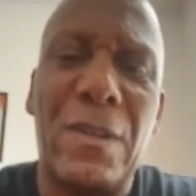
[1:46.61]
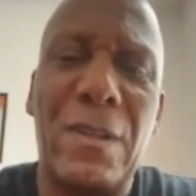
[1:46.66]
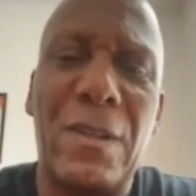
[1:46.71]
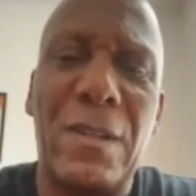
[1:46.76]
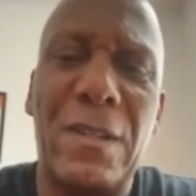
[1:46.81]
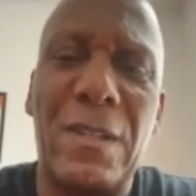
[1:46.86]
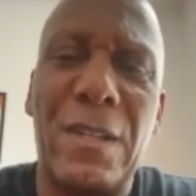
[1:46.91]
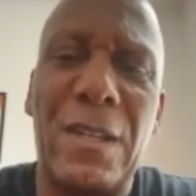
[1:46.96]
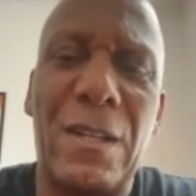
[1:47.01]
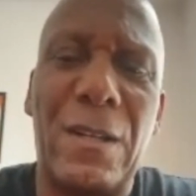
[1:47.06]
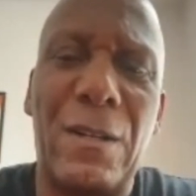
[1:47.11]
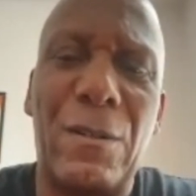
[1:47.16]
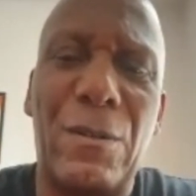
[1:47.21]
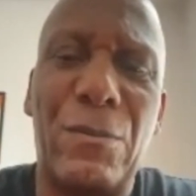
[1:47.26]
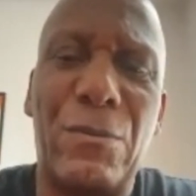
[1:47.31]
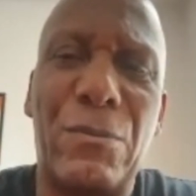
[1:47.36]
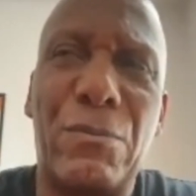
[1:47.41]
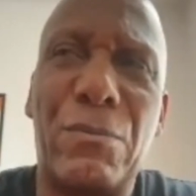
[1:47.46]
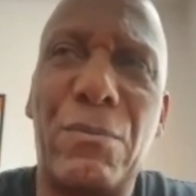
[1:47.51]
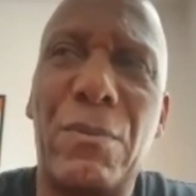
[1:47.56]
and then
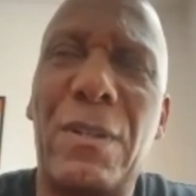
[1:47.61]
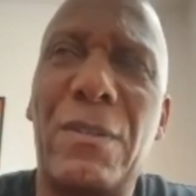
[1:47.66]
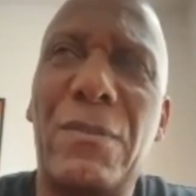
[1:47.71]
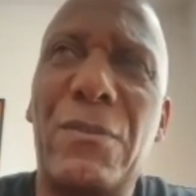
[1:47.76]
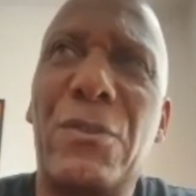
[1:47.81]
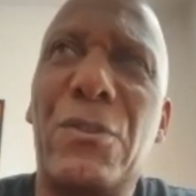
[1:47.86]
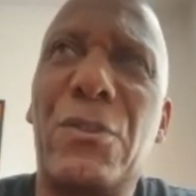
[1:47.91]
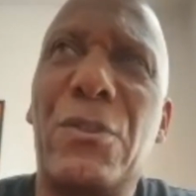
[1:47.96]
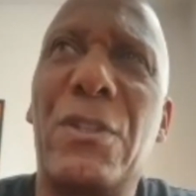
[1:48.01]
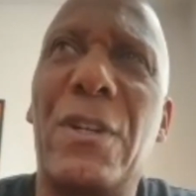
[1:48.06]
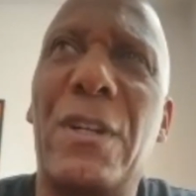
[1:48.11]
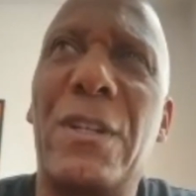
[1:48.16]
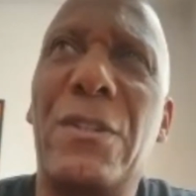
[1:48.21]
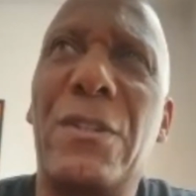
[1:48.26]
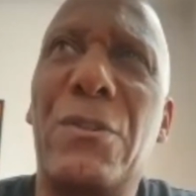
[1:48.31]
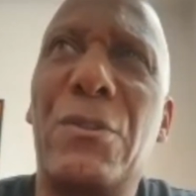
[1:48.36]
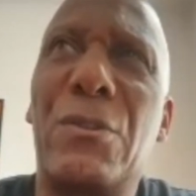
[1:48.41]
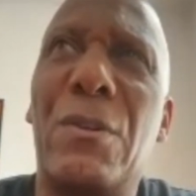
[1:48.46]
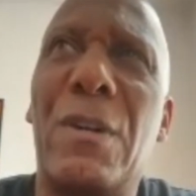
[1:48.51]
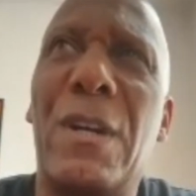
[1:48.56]
I started
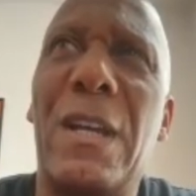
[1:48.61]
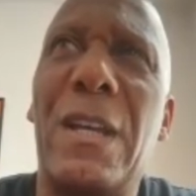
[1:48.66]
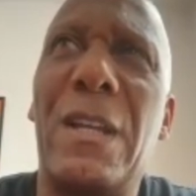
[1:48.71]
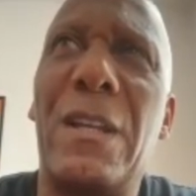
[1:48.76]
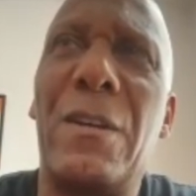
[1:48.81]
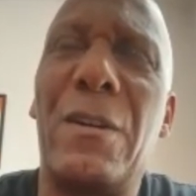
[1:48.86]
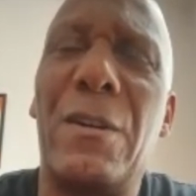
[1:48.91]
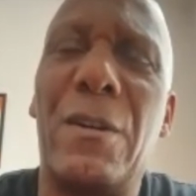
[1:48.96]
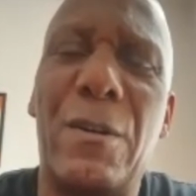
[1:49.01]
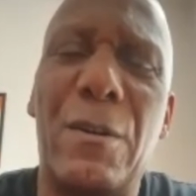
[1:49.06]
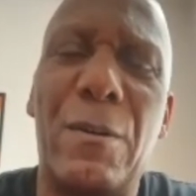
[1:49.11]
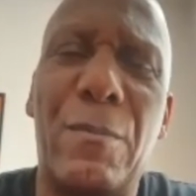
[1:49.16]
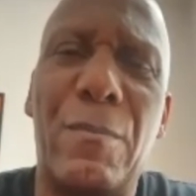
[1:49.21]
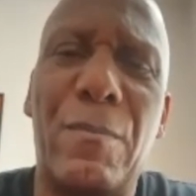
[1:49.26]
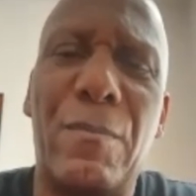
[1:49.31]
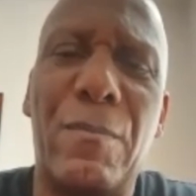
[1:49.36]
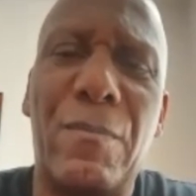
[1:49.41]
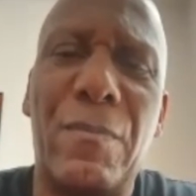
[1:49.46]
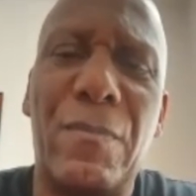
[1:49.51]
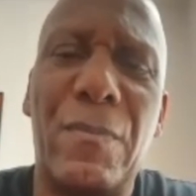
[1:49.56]
to train.
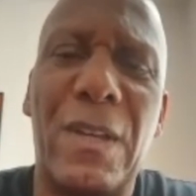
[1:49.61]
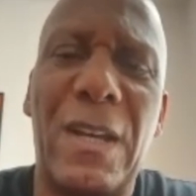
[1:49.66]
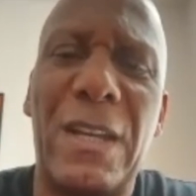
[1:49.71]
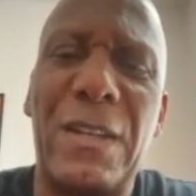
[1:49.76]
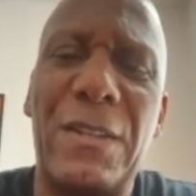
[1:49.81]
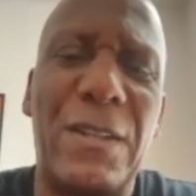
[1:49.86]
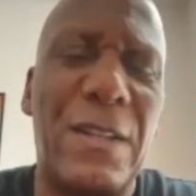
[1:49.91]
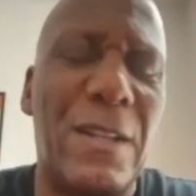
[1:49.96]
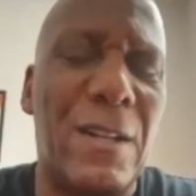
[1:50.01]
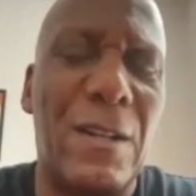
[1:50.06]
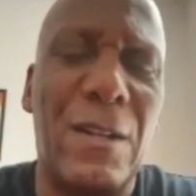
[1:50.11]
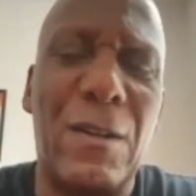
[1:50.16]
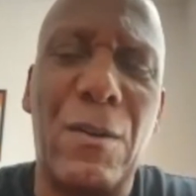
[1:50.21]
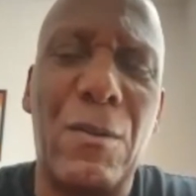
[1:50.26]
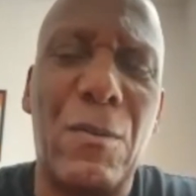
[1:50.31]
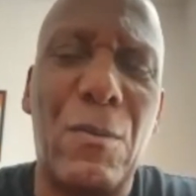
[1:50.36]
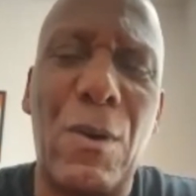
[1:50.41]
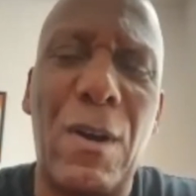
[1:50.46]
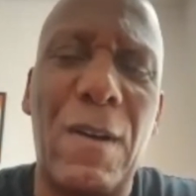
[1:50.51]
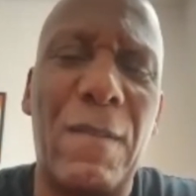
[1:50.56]
I had
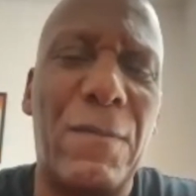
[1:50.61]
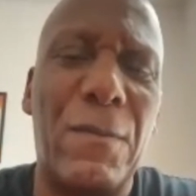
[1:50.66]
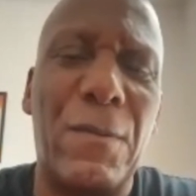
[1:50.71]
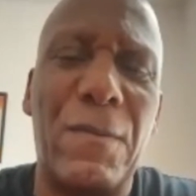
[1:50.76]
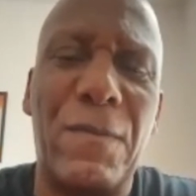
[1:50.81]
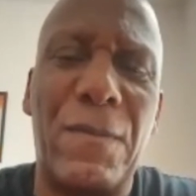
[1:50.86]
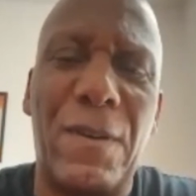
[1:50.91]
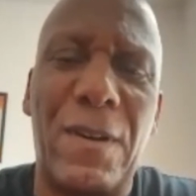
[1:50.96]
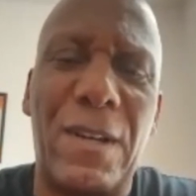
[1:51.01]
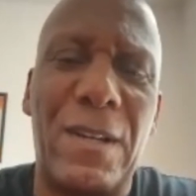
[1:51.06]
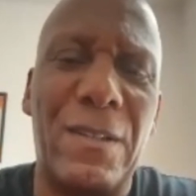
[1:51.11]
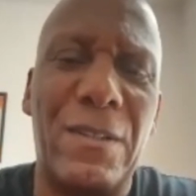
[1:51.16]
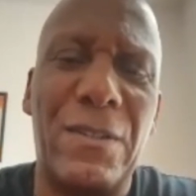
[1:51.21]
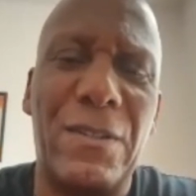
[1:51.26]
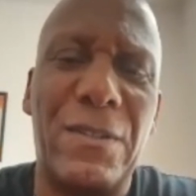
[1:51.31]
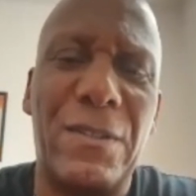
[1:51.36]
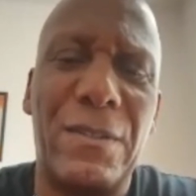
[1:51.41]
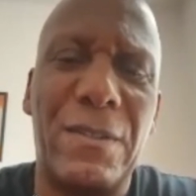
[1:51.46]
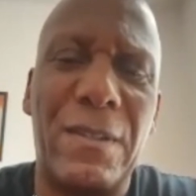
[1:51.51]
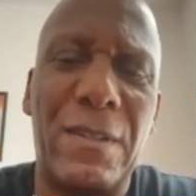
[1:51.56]
quite a few
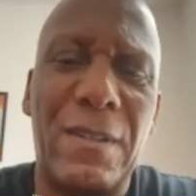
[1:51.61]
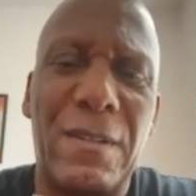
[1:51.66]
fighters.